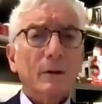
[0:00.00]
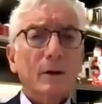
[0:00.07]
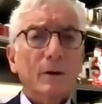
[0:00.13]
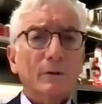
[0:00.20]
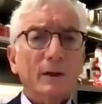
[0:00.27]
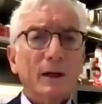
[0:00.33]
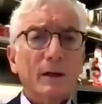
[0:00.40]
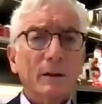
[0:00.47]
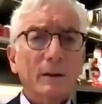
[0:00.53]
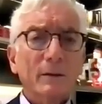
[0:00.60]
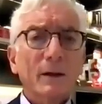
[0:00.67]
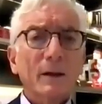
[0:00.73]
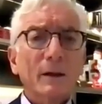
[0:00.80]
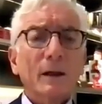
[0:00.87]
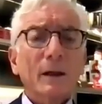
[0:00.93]
okay?
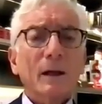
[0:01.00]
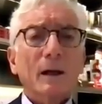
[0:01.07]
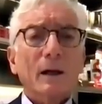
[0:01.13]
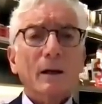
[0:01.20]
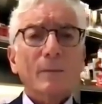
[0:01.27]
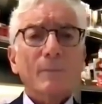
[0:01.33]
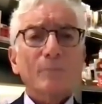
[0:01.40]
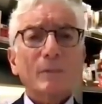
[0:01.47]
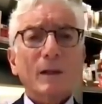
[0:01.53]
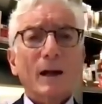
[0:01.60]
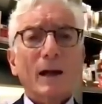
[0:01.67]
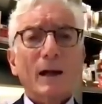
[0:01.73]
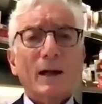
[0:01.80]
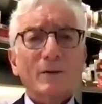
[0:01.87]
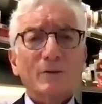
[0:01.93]

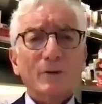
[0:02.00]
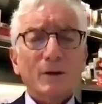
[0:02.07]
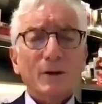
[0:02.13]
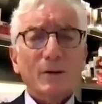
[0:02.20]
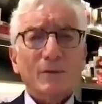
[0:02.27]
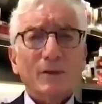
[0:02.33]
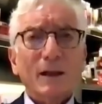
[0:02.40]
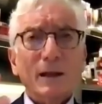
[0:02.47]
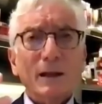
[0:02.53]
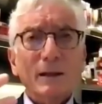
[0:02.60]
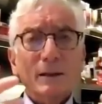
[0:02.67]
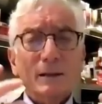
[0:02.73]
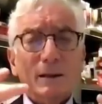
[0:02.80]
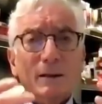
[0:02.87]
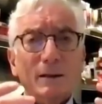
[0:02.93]
And
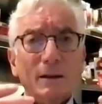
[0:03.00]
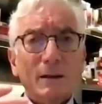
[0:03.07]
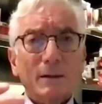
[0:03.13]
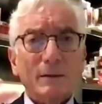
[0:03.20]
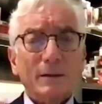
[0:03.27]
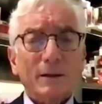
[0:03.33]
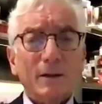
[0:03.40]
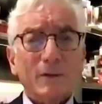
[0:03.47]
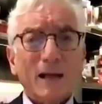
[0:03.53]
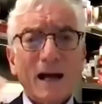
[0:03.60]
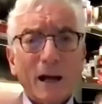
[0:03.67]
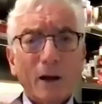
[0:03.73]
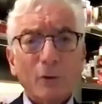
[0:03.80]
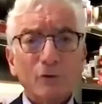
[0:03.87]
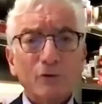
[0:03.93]
they can
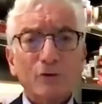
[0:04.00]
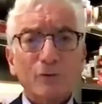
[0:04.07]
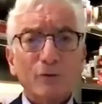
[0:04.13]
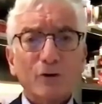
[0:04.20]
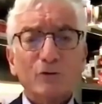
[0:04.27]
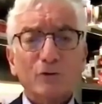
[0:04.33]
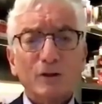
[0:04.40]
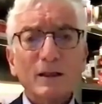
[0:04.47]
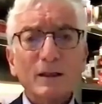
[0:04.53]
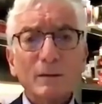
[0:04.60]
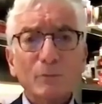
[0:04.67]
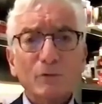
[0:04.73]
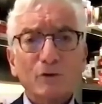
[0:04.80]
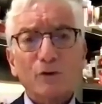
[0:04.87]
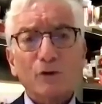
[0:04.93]
house the
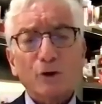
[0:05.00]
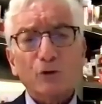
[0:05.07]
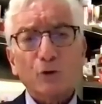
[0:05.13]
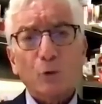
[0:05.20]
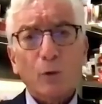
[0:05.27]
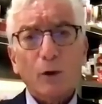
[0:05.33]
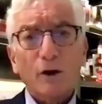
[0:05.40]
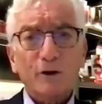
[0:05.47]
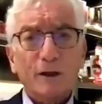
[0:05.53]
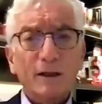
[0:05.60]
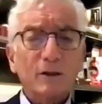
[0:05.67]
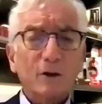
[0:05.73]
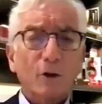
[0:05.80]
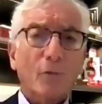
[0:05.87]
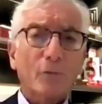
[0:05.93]
teams that are
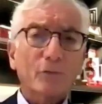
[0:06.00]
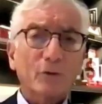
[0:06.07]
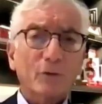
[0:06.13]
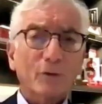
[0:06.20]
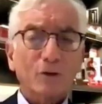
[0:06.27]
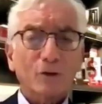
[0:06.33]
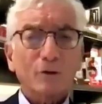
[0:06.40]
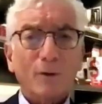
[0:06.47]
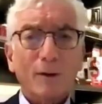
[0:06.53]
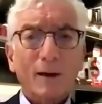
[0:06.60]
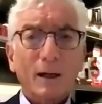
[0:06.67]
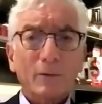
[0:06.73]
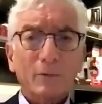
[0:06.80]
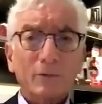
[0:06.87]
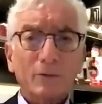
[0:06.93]
working on the
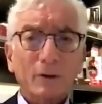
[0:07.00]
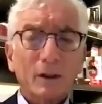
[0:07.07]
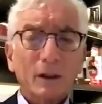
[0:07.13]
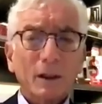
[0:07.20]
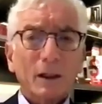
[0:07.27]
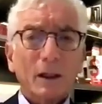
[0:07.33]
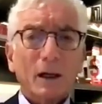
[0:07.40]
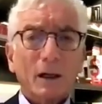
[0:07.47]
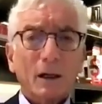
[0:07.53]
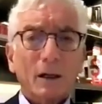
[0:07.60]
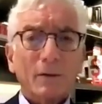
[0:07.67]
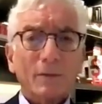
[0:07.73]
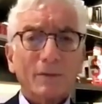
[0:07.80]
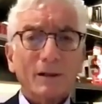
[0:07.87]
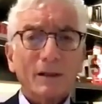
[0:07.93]
ground.
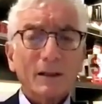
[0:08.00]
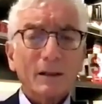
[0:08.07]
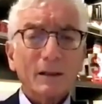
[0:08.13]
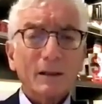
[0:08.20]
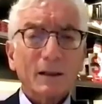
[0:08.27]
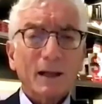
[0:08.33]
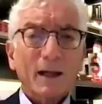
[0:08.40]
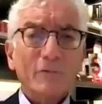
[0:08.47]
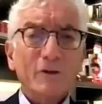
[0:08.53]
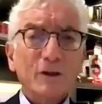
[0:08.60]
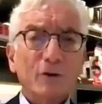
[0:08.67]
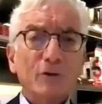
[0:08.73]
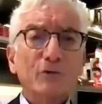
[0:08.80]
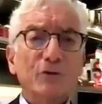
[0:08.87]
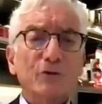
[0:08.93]
The
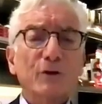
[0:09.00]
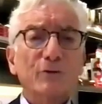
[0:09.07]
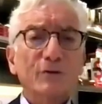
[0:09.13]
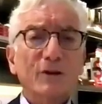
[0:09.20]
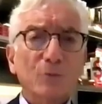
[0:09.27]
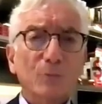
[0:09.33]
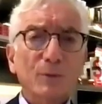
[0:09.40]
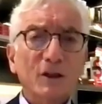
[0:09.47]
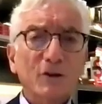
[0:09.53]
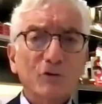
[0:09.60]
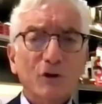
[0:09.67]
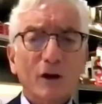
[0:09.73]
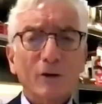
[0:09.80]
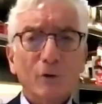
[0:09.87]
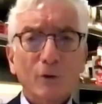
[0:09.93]
evidence that is being
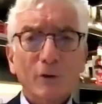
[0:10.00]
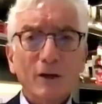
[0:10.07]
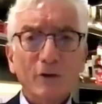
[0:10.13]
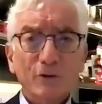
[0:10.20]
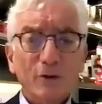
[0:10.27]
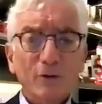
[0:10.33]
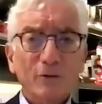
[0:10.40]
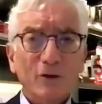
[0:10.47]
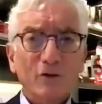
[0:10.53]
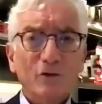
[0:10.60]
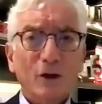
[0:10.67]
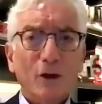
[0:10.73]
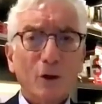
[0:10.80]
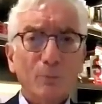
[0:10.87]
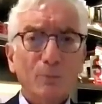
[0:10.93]
generated
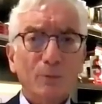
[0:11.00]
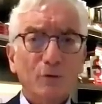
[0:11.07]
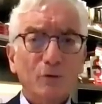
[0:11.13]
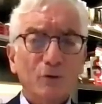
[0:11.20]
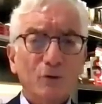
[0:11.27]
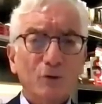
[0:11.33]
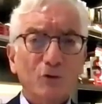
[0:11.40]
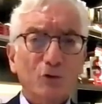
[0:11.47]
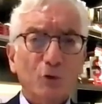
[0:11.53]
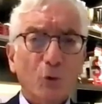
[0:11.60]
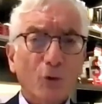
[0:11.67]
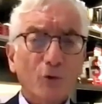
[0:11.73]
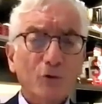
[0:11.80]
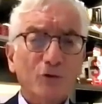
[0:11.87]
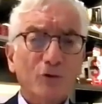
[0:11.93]
is open
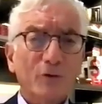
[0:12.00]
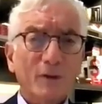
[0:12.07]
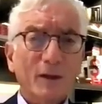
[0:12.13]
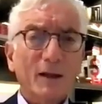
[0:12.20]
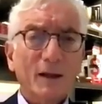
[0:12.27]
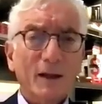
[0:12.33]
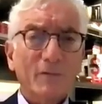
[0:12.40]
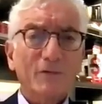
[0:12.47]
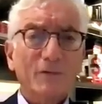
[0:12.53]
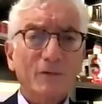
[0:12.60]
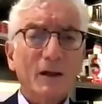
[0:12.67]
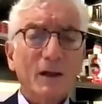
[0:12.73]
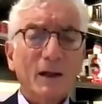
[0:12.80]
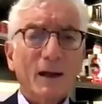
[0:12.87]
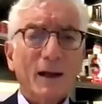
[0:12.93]
source. They have
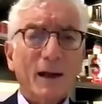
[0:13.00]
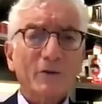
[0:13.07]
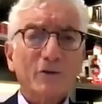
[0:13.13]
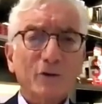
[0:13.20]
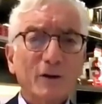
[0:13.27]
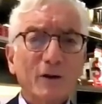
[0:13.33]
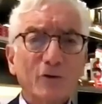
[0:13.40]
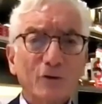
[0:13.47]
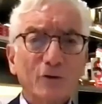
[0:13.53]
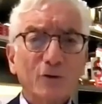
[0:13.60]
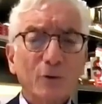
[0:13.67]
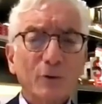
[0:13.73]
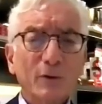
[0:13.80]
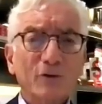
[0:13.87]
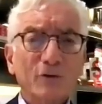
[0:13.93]
access
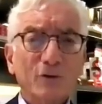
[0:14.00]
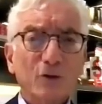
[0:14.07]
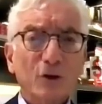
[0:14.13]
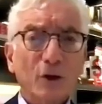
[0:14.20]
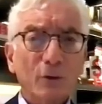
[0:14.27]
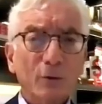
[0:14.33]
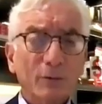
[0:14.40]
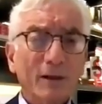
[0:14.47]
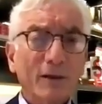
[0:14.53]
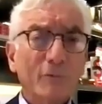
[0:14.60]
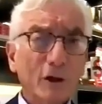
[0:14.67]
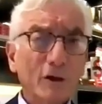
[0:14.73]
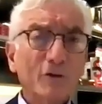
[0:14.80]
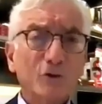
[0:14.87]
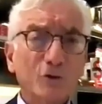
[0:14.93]
to it. So they're
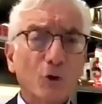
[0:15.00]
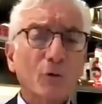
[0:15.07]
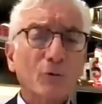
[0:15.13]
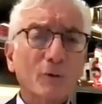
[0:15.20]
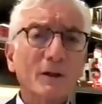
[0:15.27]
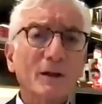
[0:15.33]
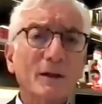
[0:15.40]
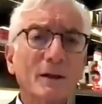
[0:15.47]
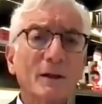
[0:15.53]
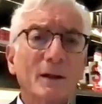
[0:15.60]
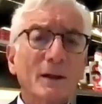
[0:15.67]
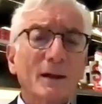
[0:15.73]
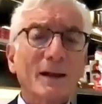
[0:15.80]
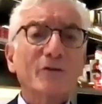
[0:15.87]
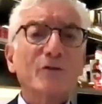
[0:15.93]
very strongly
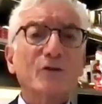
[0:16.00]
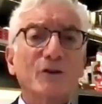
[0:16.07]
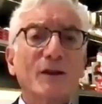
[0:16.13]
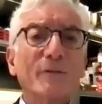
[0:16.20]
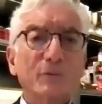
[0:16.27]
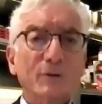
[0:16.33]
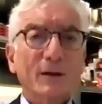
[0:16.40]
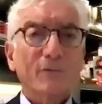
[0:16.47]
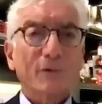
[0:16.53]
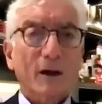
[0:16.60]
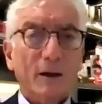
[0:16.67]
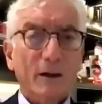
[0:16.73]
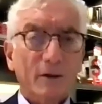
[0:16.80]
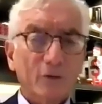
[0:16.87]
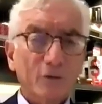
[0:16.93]

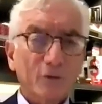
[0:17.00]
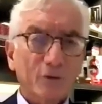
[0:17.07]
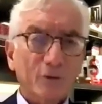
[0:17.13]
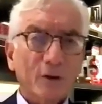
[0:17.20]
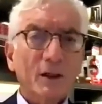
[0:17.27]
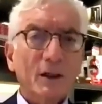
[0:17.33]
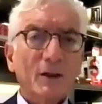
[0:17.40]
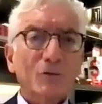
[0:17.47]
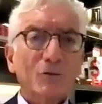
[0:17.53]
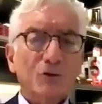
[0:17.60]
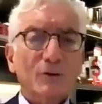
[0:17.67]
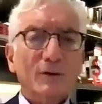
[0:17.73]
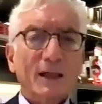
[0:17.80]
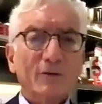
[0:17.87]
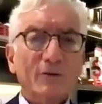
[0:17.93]
incentivized
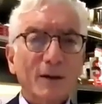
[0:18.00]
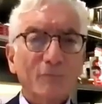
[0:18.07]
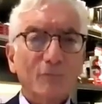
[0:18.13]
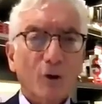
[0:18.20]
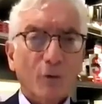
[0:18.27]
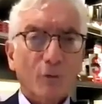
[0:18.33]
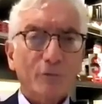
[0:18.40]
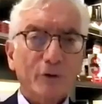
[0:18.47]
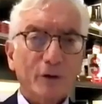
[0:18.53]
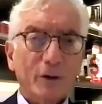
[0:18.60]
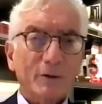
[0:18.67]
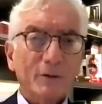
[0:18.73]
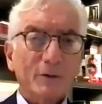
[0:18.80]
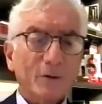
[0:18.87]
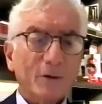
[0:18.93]
to get involved.
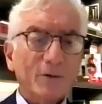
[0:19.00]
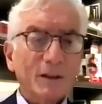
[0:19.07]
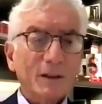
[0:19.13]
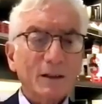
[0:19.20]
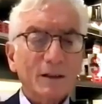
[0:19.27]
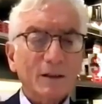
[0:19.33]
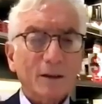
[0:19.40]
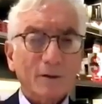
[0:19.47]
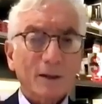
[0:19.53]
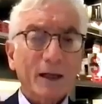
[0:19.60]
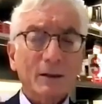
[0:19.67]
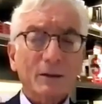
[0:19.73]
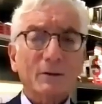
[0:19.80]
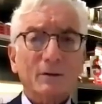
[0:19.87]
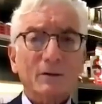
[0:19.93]
And the
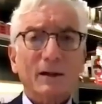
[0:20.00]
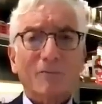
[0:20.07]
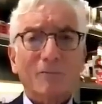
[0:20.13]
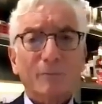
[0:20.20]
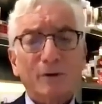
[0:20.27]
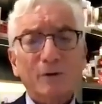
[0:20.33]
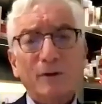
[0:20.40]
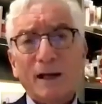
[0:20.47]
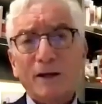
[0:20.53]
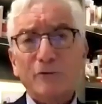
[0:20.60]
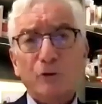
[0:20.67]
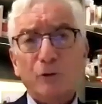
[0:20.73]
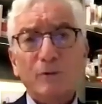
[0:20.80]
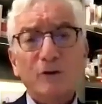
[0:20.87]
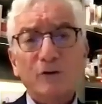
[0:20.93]
Ghanaian government
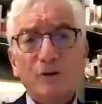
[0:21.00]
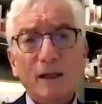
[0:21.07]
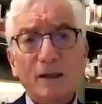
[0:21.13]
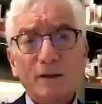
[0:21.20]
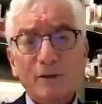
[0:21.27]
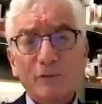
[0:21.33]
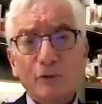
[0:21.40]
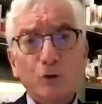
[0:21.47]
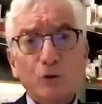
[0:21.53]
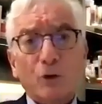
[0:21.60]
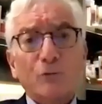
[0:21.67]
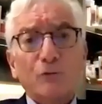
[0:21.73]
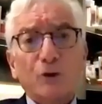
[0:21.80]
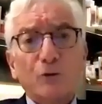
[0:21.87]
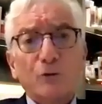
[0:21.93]
actually said, if you're
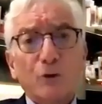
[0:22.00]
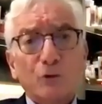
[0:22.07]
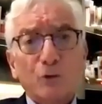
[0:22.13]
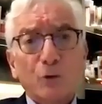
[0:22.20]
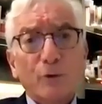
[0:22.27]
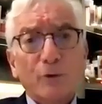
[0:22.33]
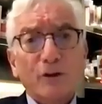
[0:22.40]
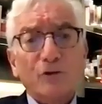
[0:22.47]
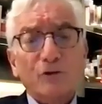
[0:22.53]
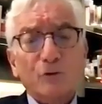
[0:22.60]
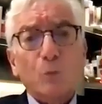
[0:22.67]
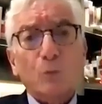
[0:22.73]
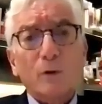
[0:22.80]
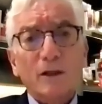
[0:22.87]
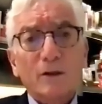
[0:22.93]
not going to do this,
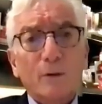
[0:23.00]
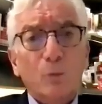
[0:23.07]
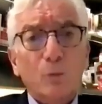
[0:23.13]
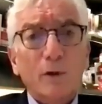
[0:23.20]
we're